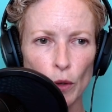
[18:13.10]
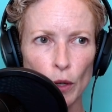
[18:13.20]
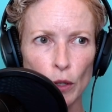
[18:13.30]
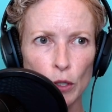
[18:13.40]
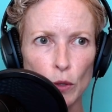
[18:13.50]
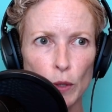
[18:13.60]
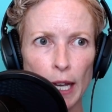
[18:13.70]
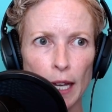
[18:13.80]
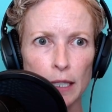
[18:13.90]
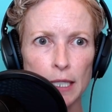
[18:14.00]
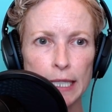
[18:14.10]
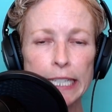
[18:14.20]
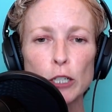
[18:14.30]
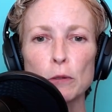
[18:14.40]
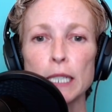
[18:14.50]
you can
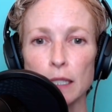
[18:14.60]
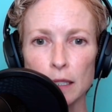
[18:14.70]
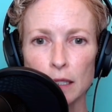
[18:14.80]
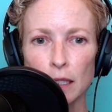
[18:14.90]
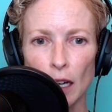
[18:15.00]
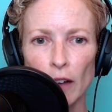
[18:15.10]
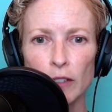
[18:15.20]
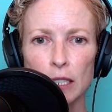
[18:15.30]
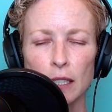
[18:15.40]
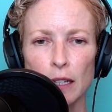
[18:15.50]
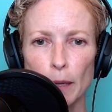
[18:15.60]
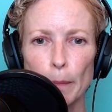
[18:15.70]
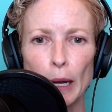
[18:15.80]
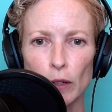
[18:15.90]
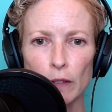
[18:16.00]
decrease, obviously, the
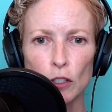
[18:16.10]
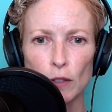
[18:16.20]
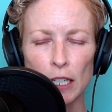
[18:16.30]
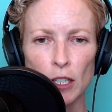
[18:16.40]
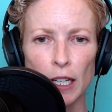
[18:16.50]
amount of stretch.